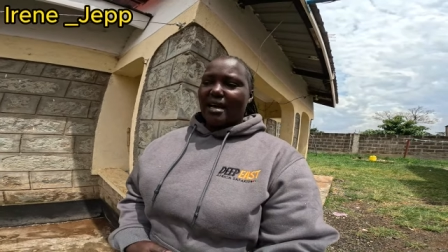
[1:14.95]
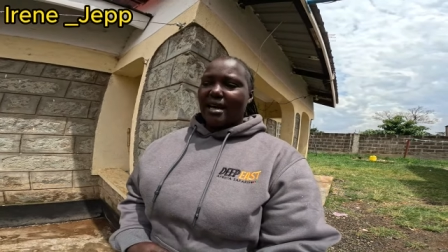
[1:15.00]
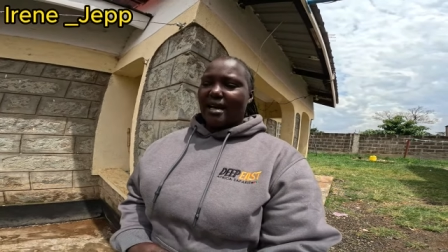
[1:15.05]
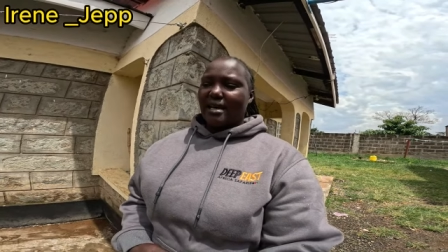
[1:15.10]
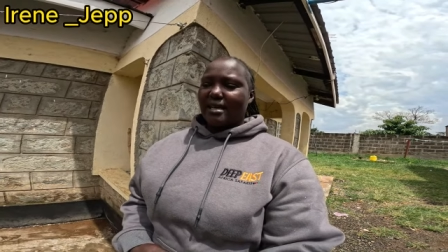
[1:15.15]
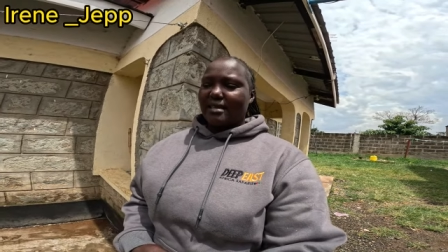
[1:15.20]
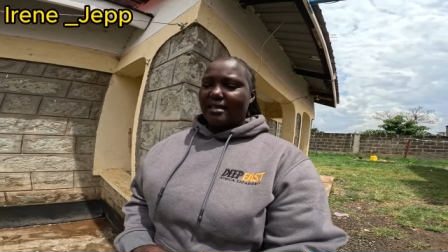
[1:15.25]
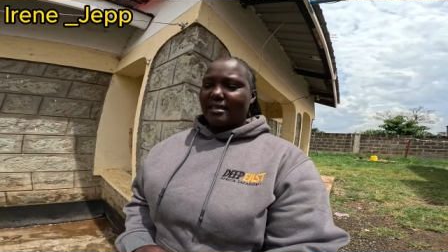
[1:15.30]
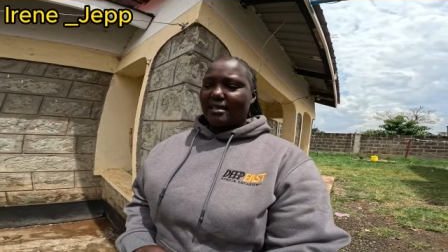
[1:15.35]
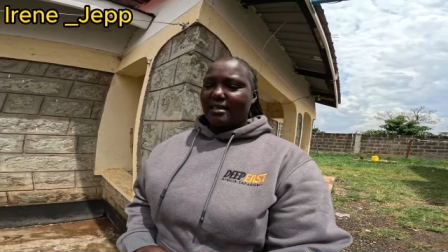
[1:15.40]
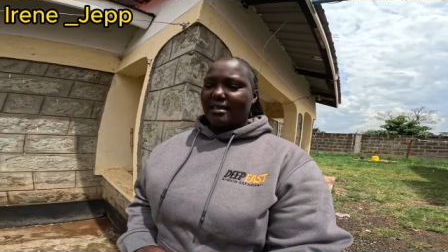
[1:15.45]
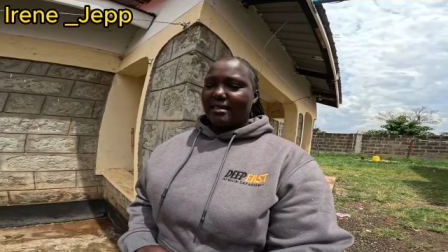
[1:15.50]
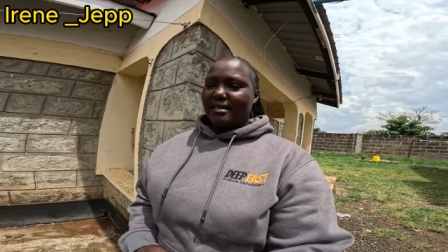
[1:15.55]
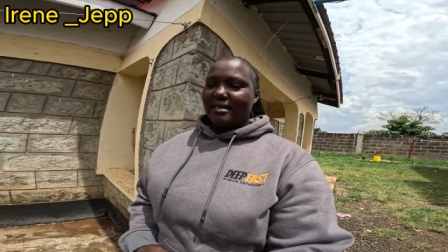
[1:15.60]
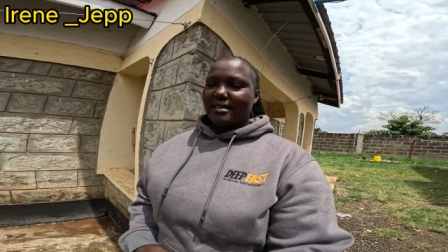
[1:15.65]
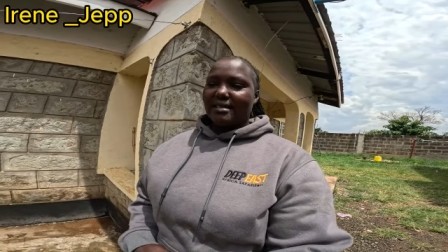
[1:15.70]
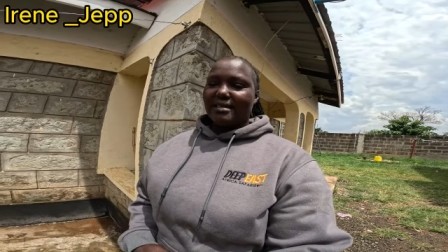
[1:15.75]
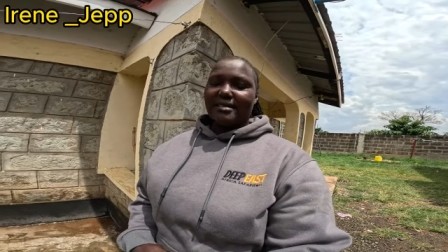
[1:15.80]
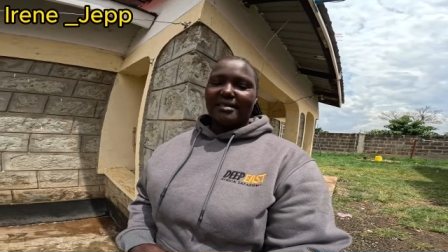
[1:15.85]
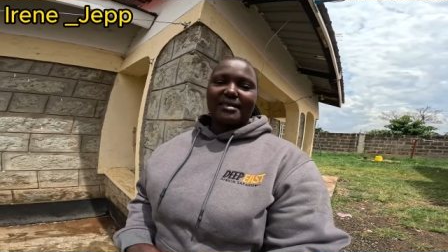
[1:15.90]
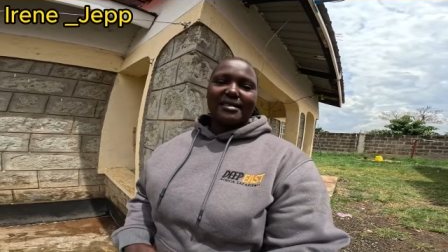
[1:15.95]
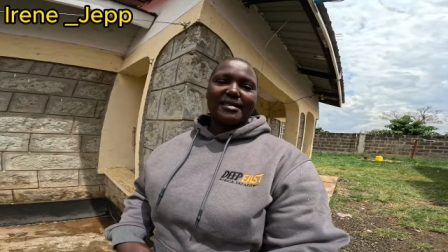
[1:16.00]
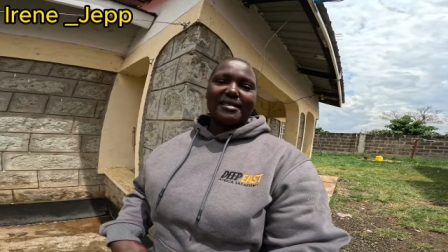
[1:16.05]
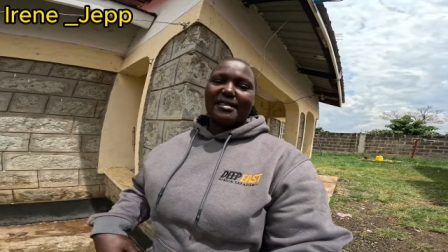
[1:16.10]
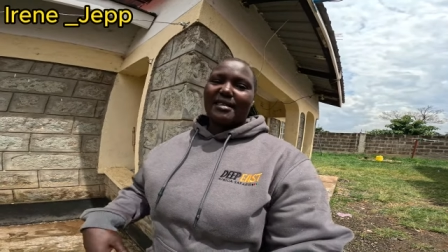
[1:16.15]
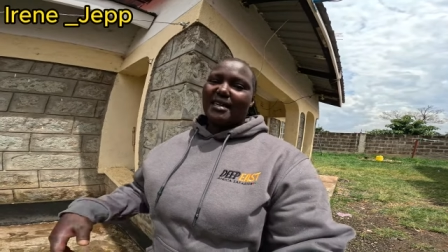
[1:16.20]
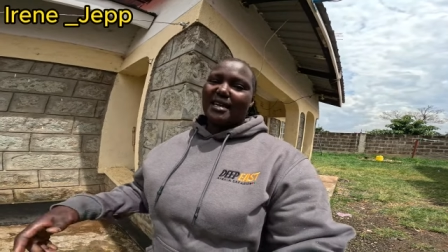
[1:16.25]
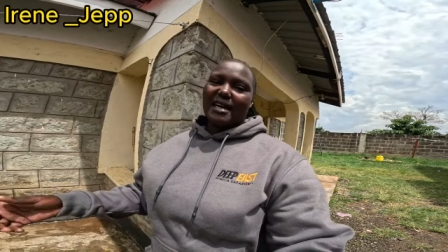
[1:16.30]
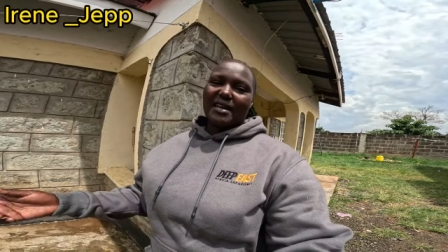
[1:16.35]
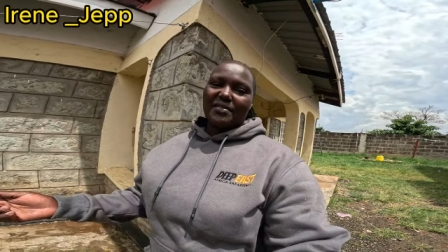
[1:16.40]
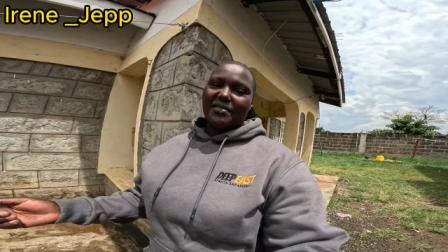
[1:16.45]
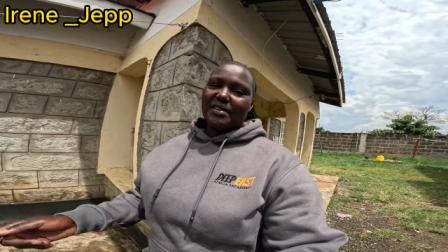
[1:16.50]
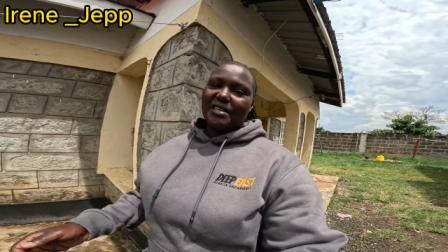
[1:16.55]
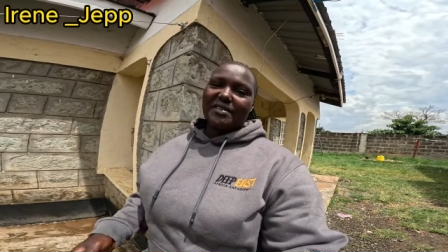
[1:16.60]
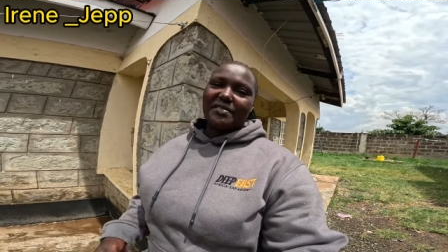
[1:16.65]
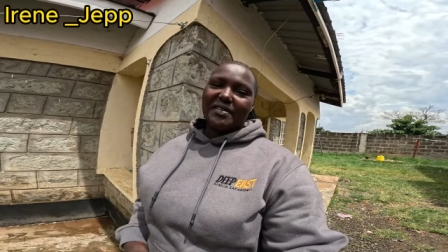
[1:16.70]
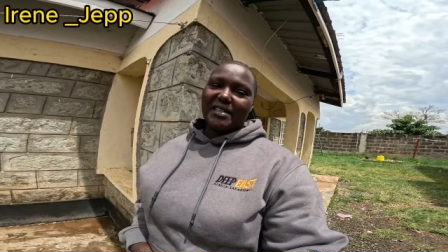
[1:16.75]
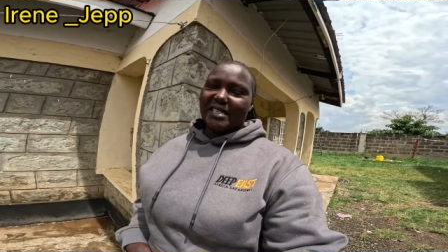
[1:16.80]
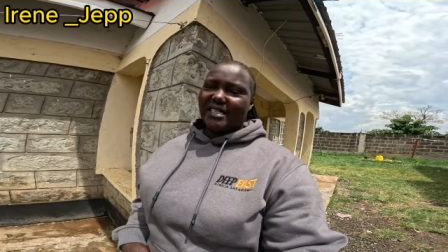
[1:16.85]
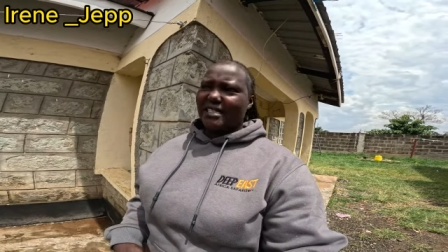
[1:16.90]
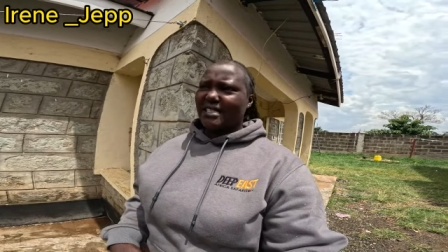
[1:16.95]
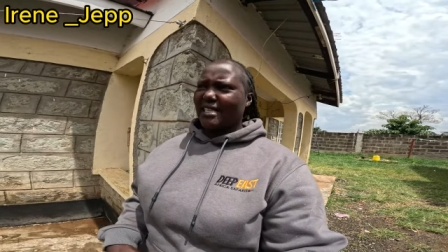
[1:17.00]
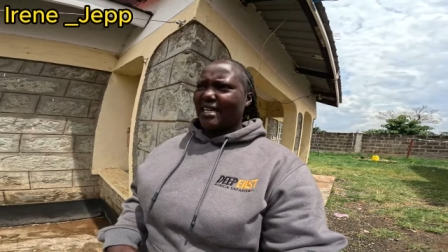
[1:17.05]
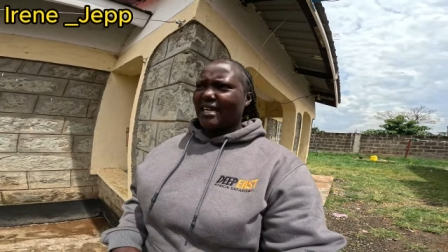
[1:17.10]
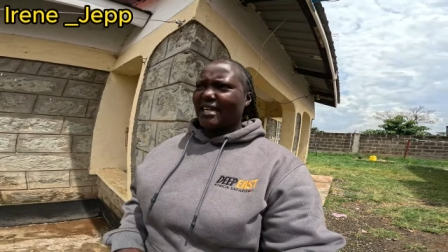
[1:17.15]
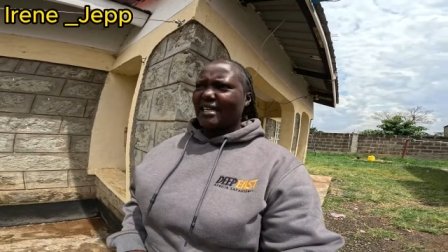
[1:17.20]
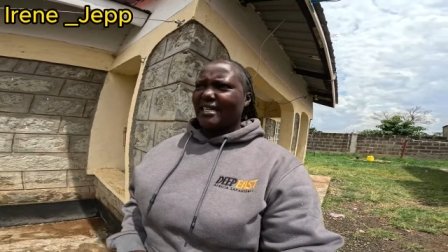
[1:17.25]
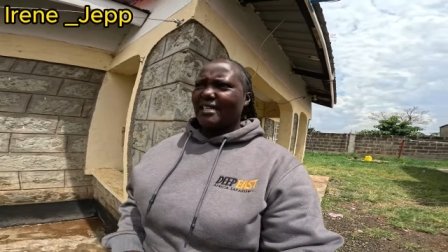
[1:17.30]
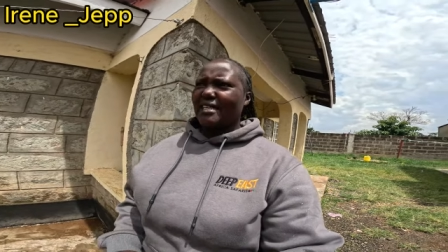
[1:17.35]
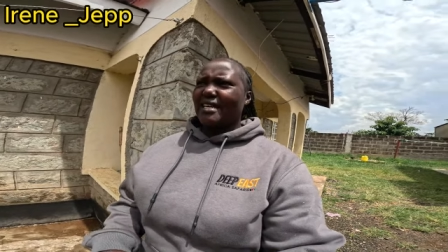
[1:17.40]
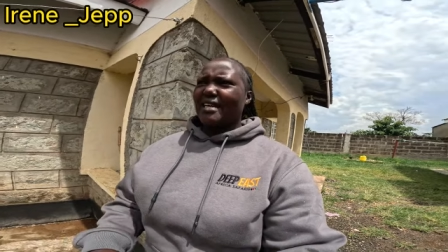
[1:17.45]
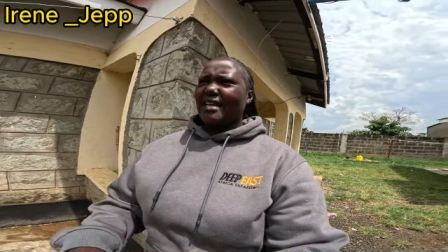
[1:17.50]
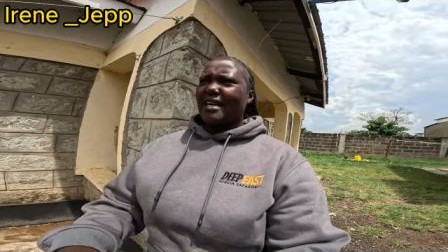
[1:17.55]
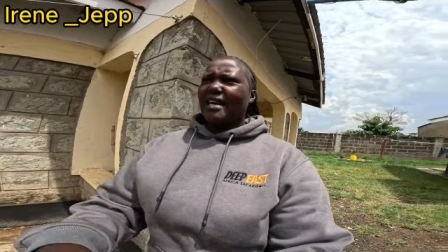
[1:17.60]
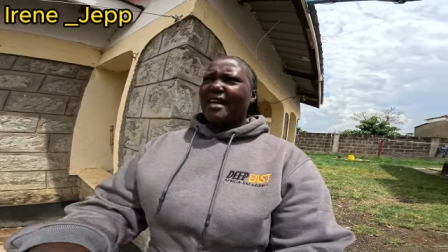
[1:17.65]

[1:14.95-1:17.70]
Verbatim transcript: and I feel very tired.